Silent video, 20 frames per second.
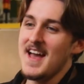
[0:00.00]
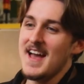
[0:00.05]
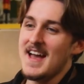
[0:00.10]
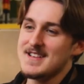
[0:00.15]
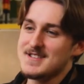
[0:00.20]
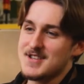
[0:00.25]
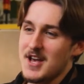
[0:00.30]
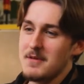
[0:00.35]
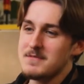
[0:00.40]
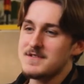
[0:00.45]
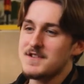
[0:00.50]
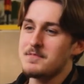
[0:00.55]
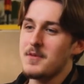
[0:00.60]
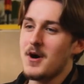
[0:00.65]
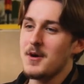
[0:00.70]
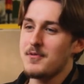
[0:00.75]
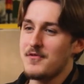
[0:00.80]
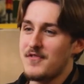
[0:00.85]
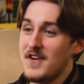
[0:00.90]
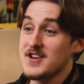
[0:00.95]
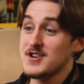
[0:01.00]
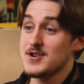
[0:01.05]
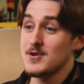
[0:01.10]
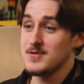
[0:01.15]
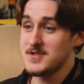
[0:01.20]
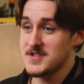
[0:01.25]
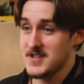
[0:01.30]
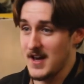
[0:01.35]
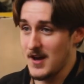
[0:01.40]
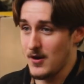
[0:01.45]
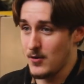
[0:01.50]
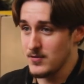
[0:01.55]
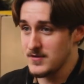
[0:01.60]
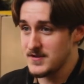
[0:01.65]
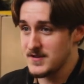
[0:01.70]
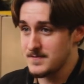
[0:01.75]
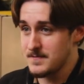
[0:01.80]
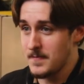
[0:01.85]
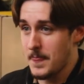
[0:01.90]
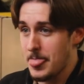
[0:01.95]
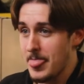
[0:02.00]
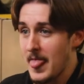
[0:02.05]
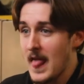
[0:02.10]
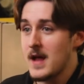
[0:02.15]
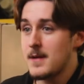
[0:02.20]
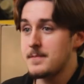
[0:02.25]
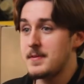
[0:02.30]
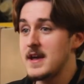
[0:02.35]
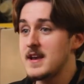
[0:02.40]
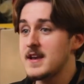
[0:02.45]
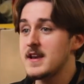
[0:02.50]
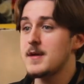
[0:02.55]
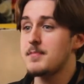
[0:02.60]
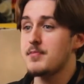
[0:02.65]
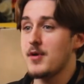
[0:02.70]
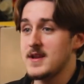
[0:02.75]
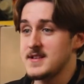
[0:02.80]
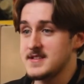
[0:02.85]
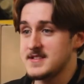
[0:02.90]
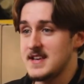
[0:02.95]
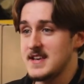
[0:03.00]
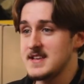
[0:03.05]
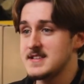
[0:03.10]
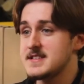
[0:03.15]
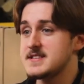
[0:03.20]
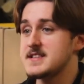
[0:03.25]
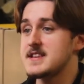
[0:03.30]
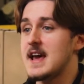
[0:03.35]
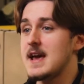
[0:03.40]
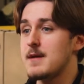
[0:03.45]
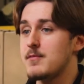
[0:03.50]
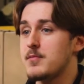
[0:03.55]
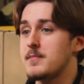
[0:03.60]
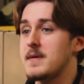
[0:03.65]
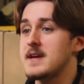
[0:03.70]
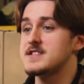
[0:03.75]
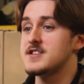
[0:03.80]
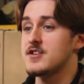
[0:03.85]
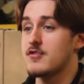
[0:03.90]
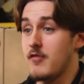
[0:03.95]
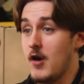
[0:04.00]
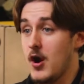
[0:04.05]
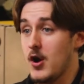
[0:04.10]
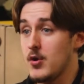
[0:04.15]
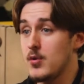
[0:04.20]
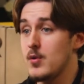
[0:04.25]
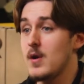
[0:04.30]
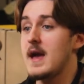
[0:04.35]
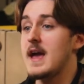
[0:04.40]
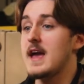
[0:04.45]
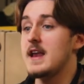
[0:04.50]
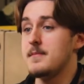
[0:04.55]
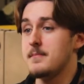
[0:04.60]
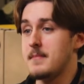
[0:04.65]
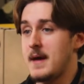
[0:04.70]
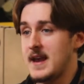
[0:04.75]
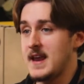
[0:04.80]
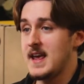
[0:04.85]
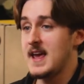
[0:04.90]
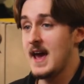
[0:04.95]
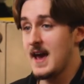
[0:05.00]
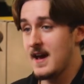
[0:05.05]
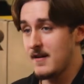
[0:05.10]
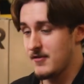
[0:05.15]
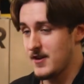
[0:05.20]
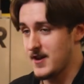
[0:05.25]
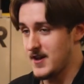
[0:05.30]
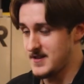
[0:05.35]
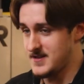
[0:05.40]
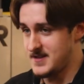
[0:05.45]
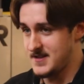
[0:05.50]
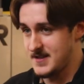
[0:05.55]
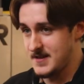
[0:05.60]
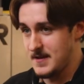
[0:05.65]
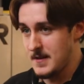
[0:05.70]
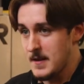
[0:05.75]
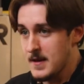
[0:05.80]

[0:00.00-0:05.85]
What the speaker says: In terms of my professional skills, being an apprentice has enabled me to grow in many areas.